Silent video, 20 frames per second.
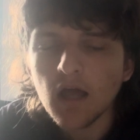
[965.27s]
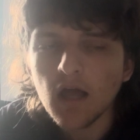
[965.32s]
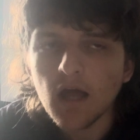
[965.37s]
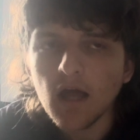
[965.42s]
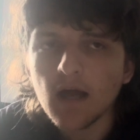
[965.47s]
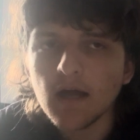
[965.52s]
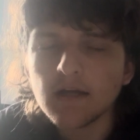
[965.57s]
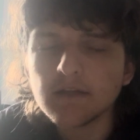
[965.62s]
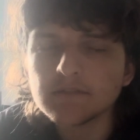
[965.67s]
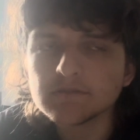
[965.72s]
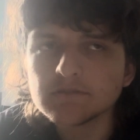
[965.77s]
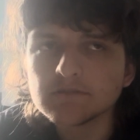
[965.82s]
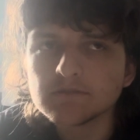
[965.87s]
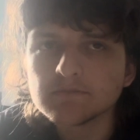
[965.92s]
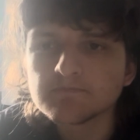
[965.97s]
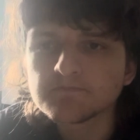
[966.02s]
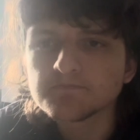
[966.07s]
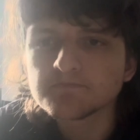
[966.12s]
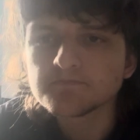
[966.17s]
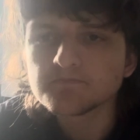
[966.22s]
And
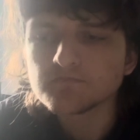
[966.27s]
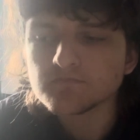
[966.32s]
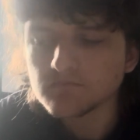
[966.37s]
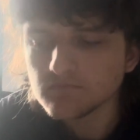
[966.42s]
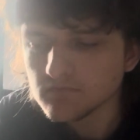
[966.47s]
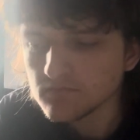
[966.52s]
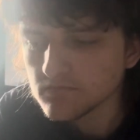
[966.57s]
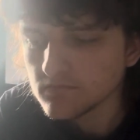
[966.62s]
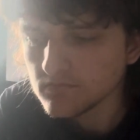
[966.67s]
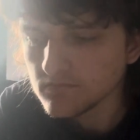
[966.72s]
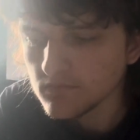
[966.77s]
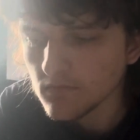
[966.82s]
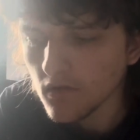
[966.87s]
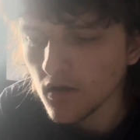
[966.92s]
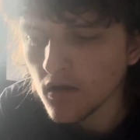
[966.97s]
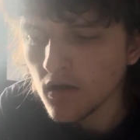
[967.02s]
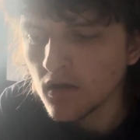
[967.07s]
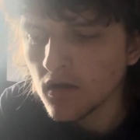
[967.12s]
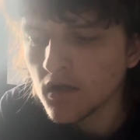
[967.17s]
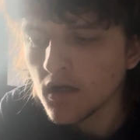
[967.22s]

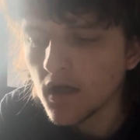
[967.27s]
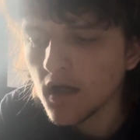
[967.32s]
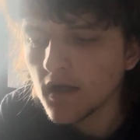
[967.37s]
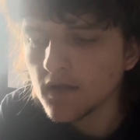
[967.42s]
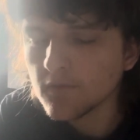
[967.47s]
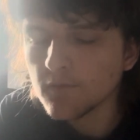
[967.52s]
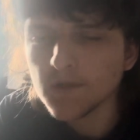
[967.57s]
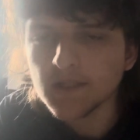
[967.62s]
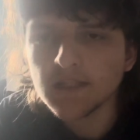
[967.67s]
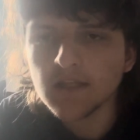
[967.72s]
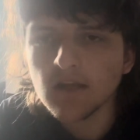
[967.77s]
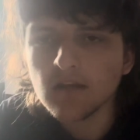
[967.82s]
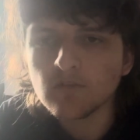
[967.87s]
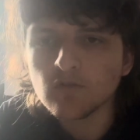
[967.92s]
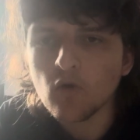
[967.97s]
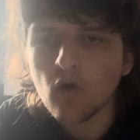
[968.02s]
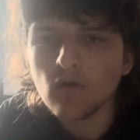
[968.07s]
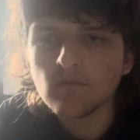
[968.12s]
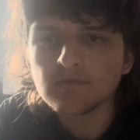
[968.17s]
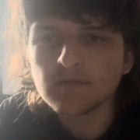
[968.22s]
we see the
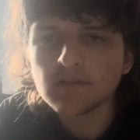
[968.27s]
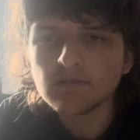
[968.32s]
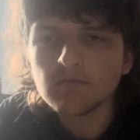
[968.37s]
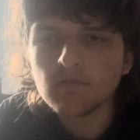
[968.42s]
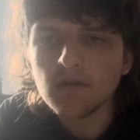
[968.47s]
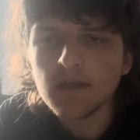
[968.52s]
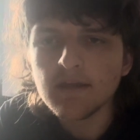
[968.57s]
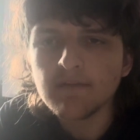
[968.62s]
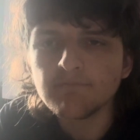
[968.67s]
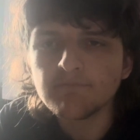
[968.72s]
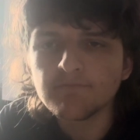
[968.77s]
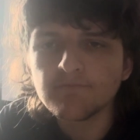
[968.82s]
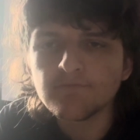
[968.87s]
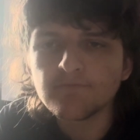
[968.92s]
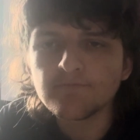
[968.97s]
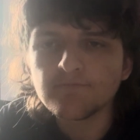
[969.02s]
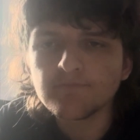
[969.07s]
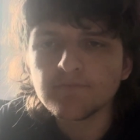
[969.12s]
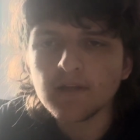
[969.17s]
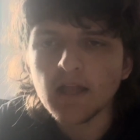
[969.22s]
Goblins leave
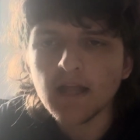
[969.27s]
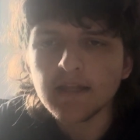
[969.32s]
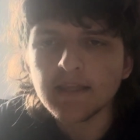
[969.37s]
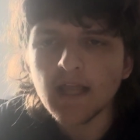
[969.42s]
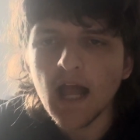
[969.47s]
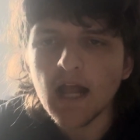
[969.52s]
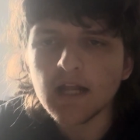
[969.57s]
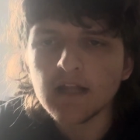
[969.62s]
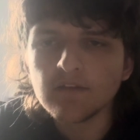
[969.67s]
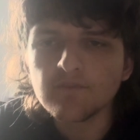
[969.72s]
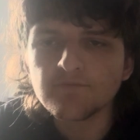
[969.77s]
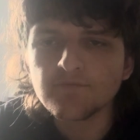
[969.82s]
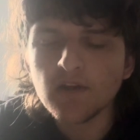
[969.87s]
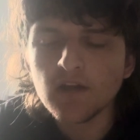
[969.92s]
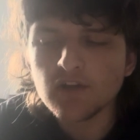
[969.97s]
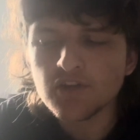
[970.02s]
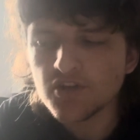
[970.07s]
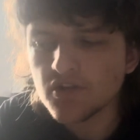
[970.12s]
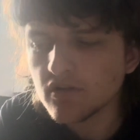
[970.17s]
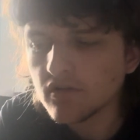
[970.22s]
attack
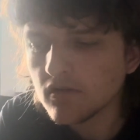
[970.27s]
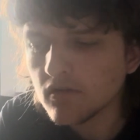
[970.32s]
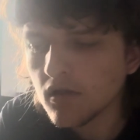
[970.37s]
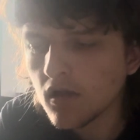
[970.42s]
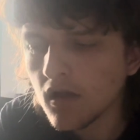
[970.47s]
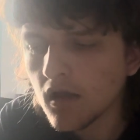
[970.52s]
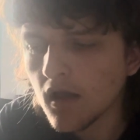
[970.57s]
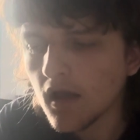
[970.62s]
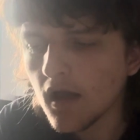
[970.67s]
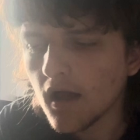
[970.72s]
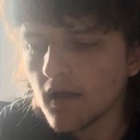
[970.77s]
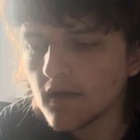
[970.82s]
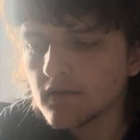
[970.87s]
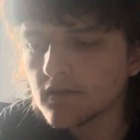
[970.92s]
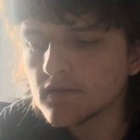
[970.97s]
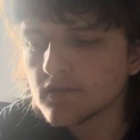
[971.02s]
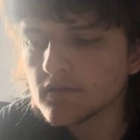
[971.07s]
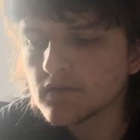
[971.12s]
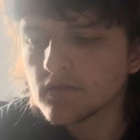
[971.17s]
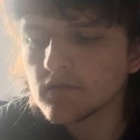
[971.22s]
Invasion,
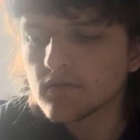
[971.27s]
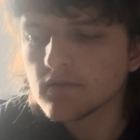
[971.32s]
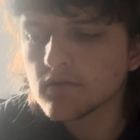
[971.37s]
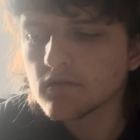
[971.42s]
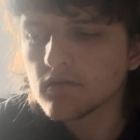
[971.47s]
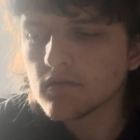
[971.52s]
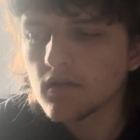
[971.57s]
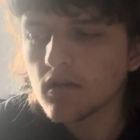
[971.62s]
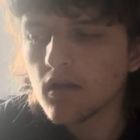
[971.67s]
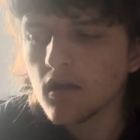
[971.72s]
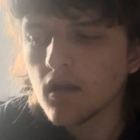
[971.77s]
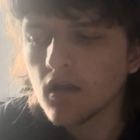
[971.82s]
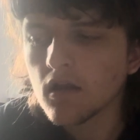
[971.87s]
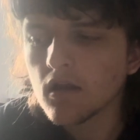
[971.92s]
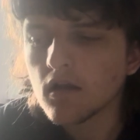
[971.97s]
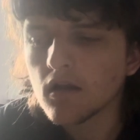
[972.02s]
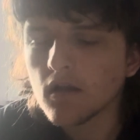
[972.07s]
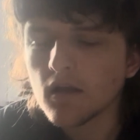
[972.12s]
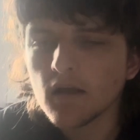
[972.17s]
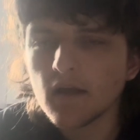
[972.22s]
and
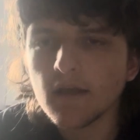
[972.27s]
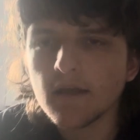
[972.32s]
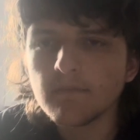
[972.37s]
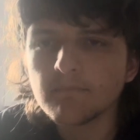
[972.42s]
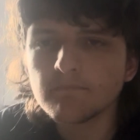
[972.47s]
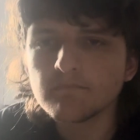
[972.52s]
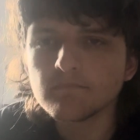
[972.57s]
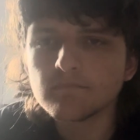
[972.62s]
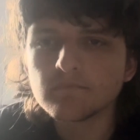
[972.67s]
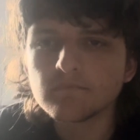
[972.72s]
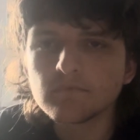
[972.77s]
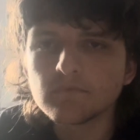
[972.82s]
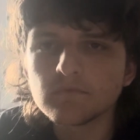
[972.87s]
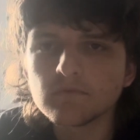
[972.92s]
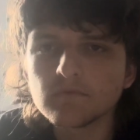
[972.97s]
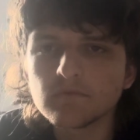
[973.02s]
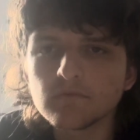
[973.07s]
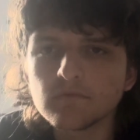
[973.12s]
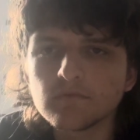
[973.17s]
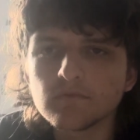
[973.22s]
the
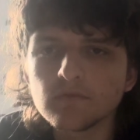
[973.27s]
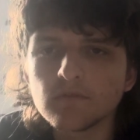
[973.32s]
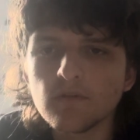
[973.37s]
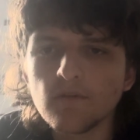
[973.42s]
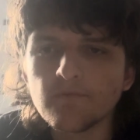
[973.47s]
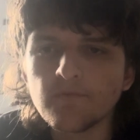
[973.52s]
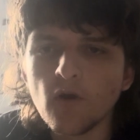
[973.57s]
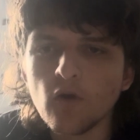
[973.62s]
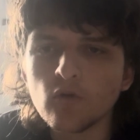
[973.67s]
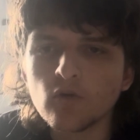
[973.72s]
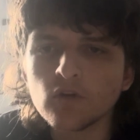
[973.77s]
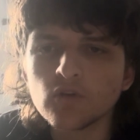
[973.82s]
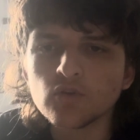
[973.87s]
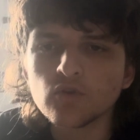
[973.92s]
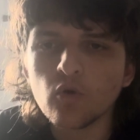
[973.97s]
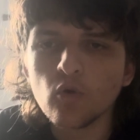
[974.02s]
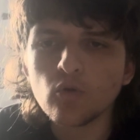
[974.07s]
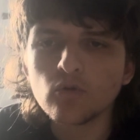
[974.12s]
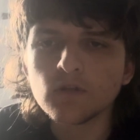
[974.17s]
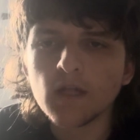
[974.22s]
Falcon
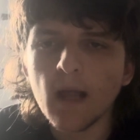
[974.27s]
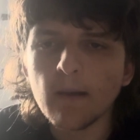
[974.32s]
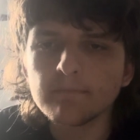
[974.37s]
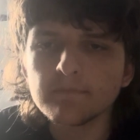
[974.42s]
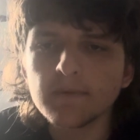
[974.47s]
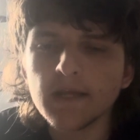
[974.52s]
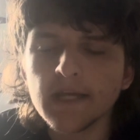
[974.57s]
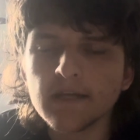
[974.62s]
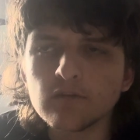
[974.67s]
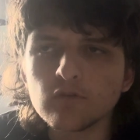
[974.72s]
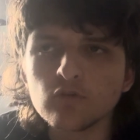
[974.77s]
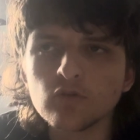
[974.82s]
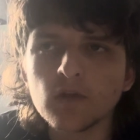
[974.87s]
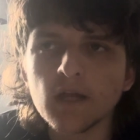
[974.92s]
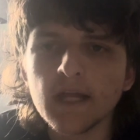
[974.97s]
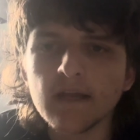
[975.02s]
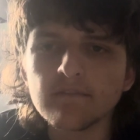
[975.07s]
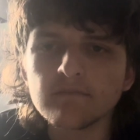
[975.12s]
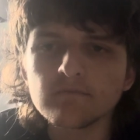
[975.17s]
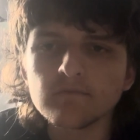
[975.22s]
told Captain America
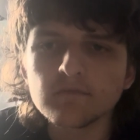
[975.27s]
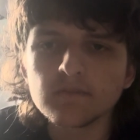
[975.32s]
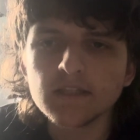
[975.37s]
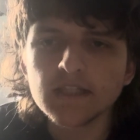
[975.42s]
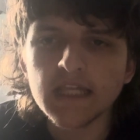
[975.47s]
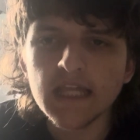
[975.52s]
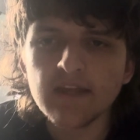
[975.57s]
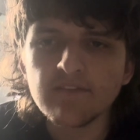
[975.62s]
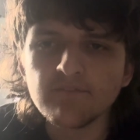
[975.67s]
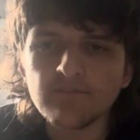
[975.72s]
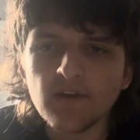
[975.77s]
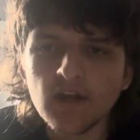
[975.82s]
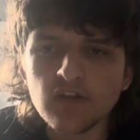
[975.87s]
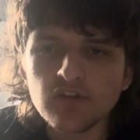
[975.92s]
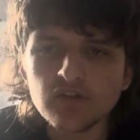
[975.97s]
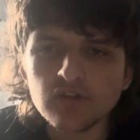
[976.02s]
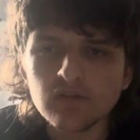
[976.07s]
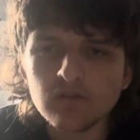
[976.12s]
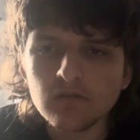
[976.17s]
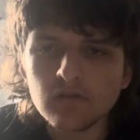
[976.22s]
get safe
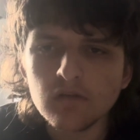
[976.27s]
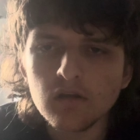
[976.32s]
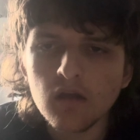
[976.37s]
Vision.